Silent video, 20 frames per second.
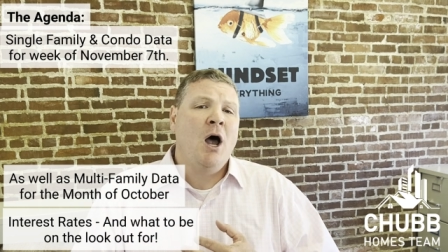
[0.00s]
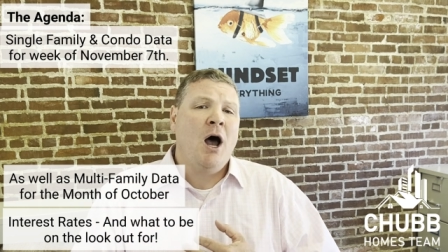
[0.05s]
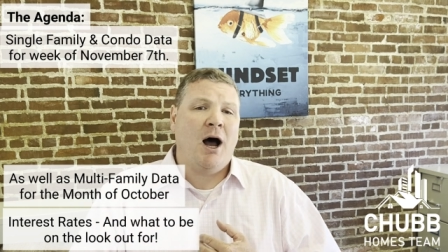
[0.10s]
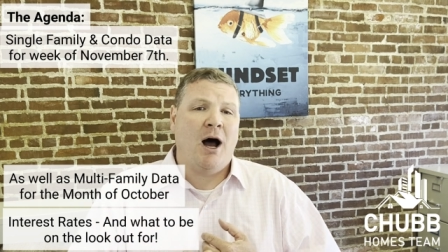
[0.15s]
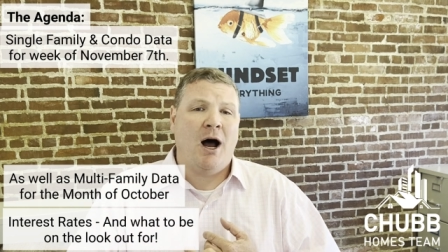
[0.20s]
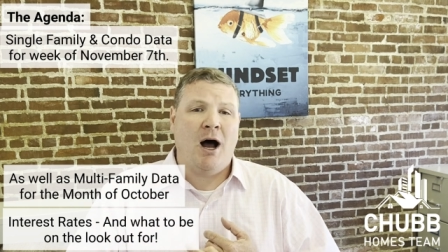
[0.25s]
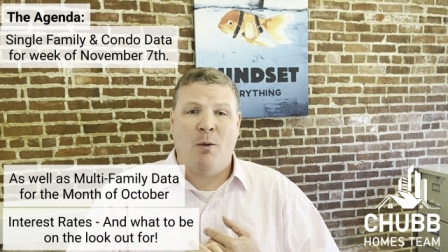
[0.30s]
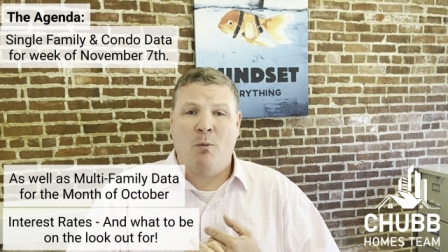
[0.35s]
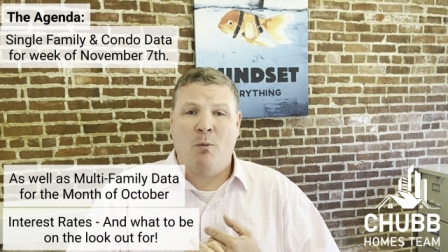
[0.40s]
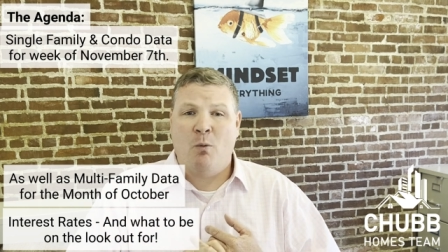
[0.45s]

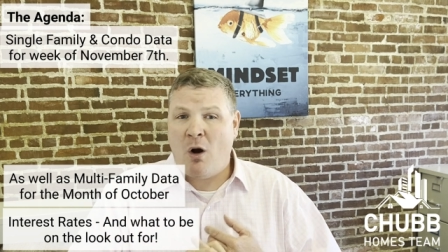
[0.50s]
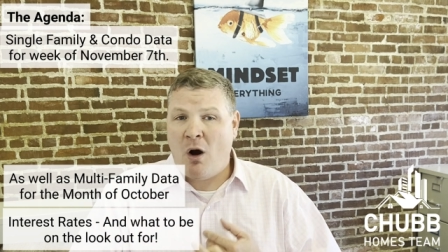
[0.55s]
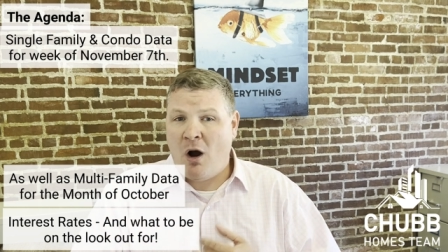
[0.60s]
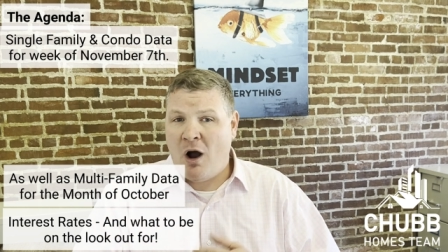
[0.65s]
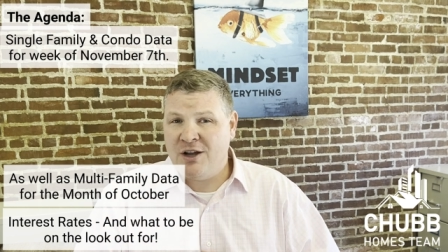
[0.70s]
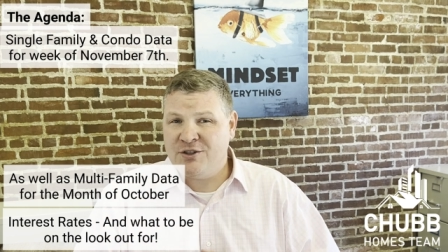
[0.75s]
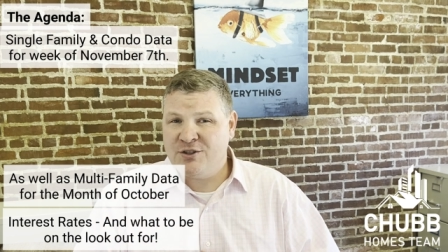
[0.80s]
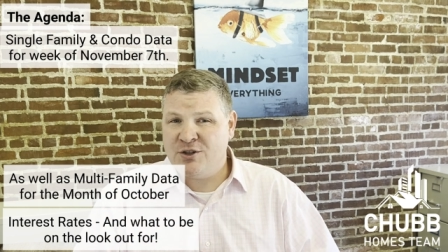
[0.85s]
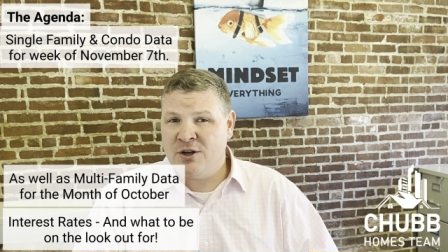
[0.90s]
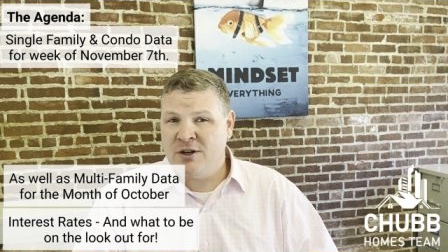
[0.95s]
We're
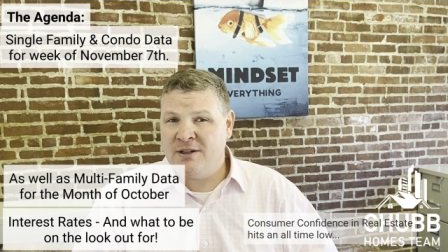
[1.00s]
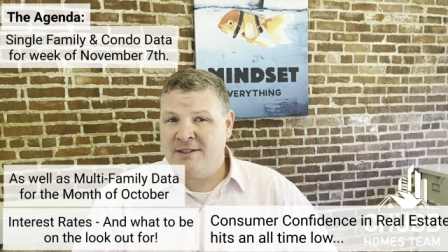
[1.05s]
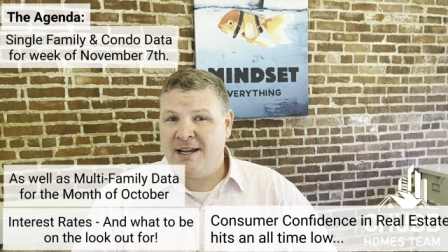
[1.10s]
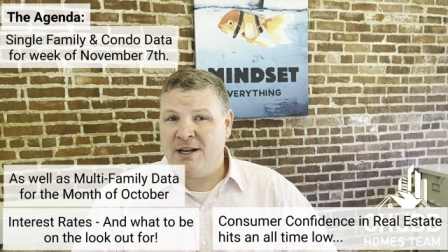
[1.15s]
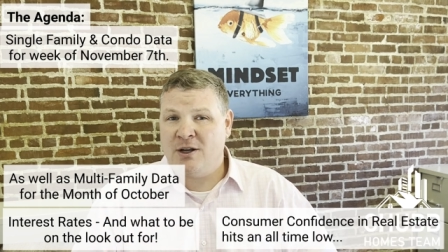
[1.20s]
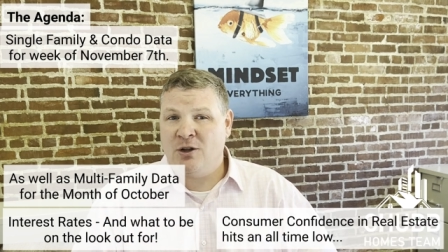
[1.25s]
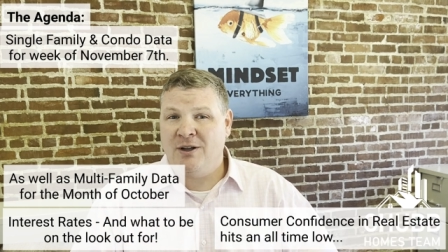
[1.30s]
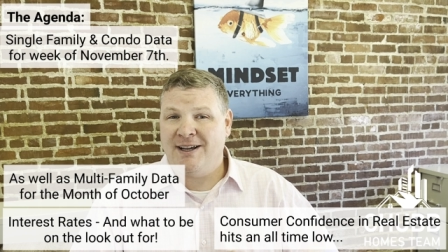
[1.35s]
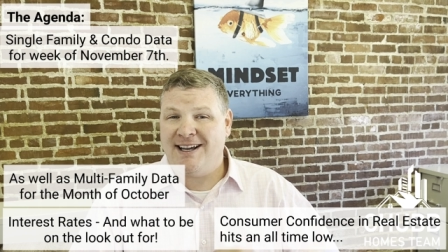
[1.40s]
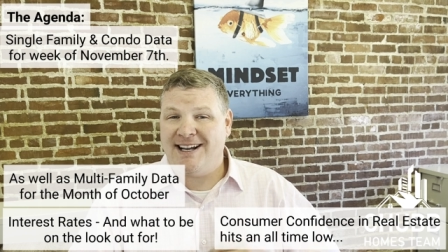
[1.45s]
also going to
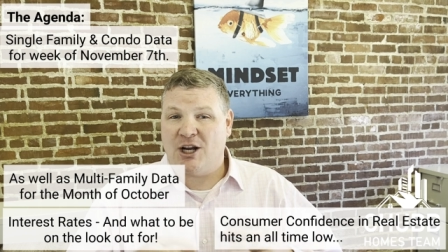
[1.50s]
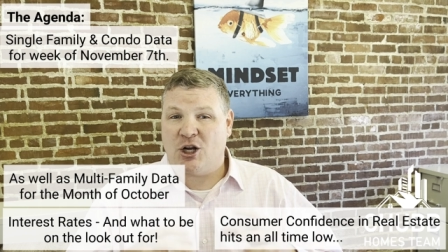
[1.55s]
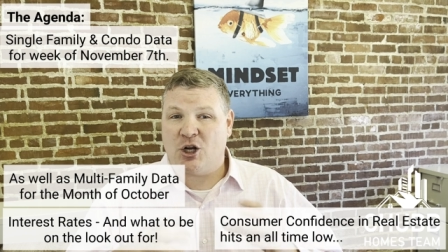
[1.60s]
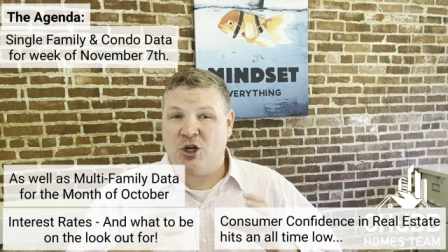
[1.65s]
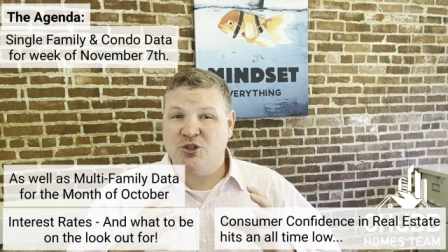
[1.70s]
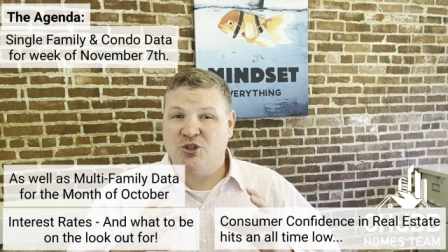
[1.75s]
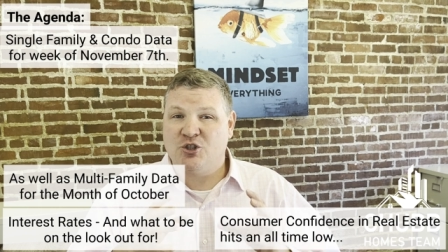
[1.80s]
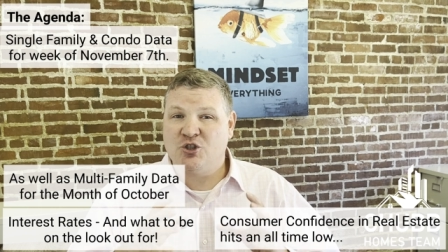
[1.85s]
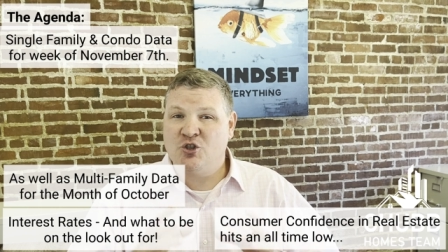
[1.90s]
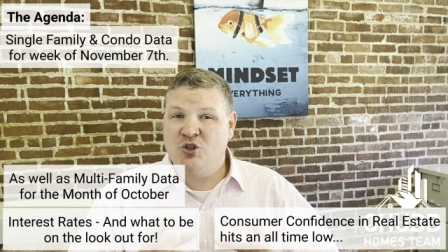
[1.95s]
take a look at a
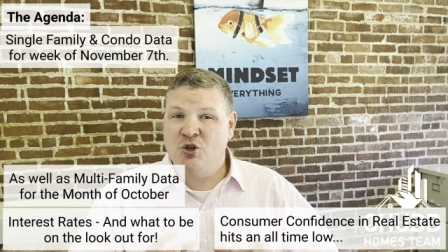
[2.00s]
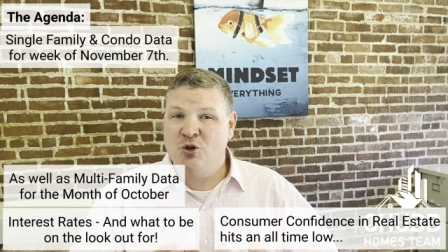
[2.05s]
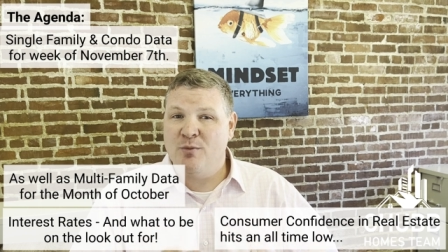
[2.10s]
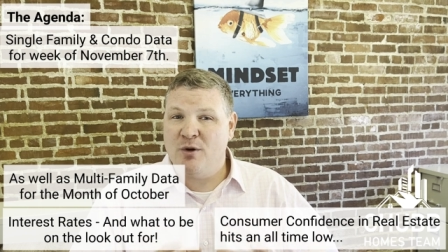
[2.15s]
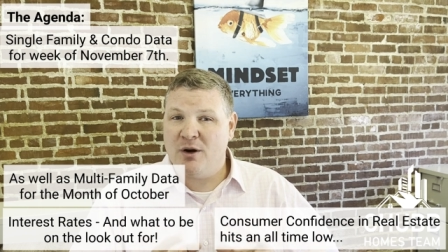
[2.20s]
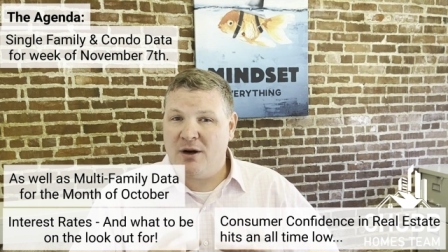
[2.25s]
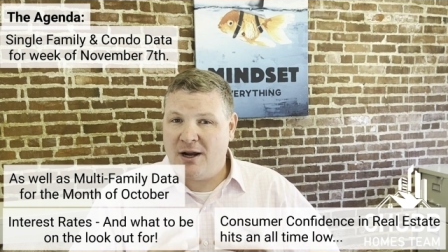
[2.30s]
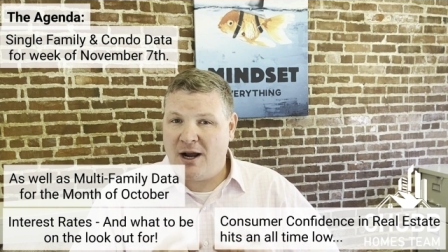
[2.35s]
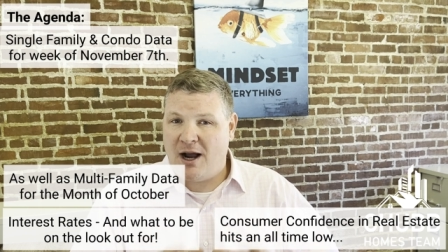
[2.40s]
consumer